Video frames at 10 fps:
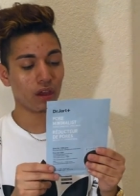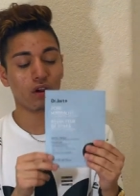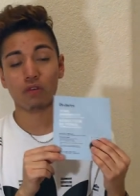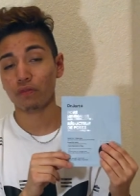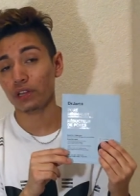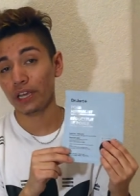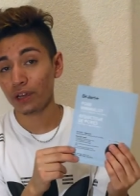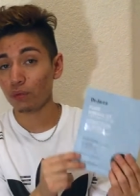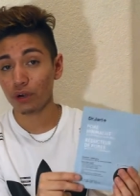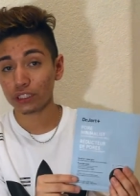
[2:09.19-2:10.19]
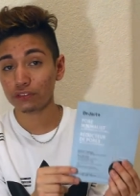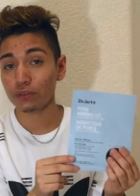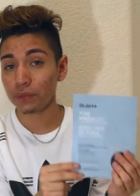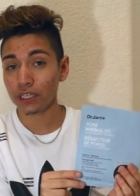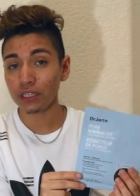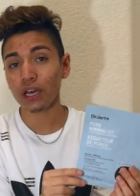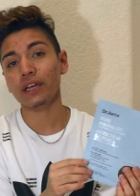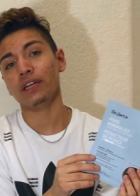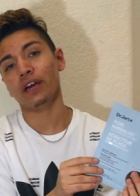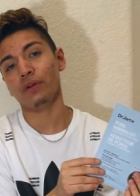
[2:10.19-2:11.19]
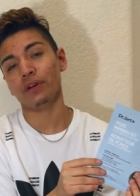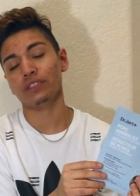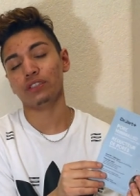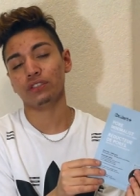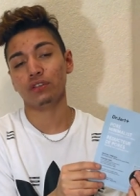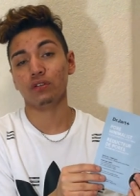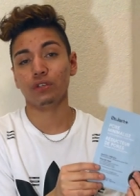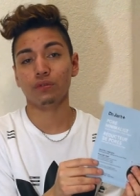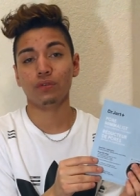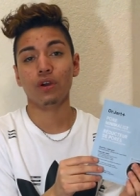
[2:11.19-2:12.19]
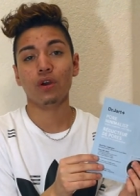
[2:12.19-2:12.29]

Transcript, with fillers: hopefully it works for me. I know it doesn't only